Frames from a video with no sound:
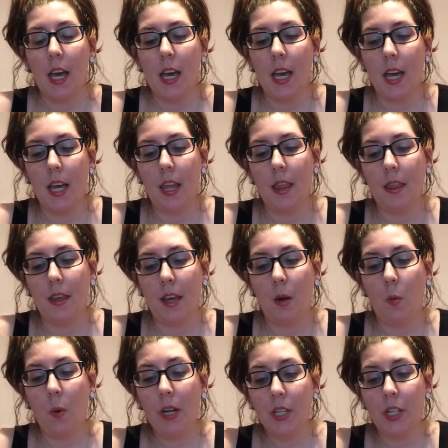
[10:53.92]
in the
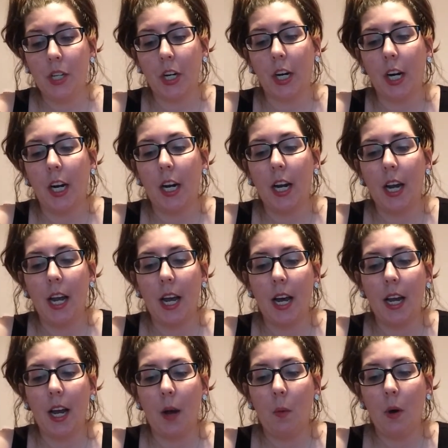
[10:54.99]
winter.
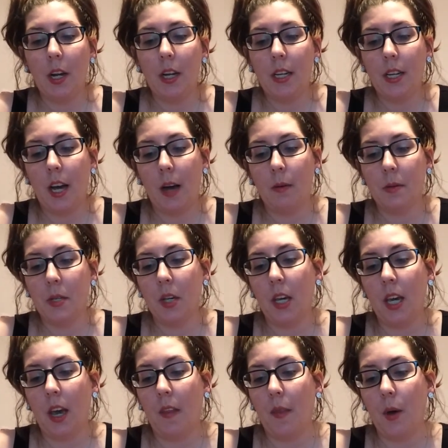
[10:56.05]
And I was
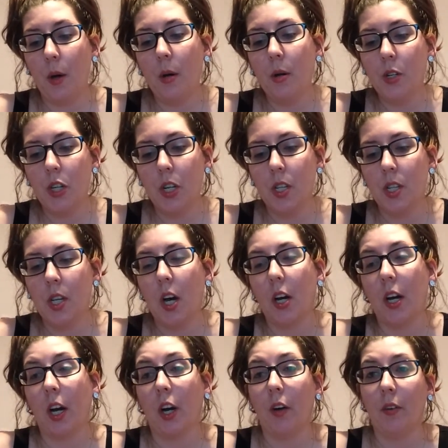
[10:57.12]
looking at the ocean
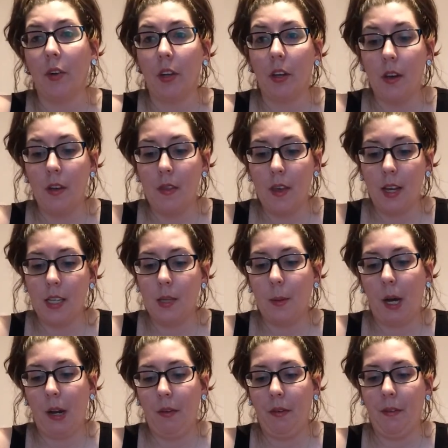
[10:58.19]
salt. I heard really good things
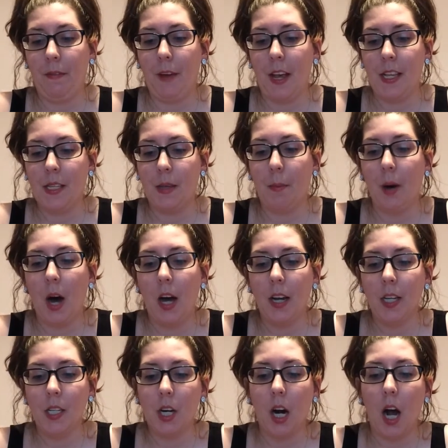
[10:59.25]
about it for face and
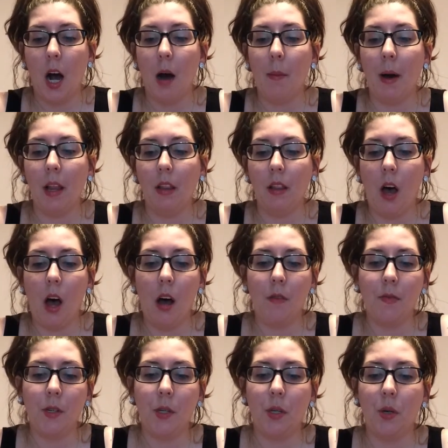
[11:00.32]
body scrub. I love
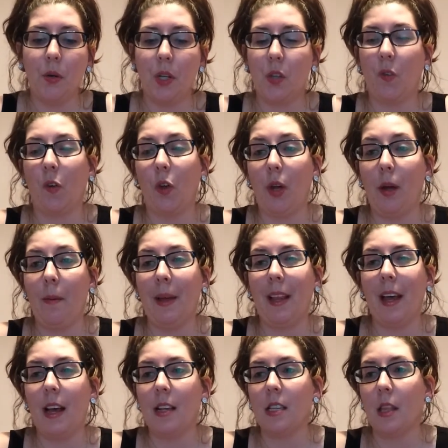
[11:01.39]
to exfoliate my
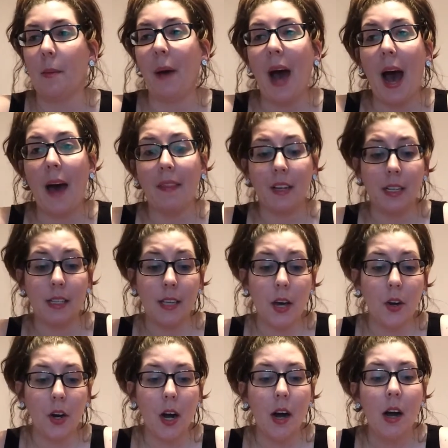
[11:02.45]
legs in the bath,
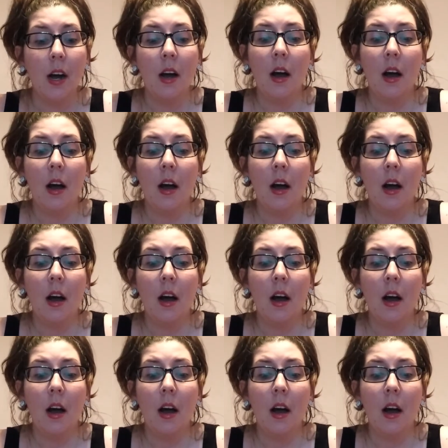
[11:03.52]
etc.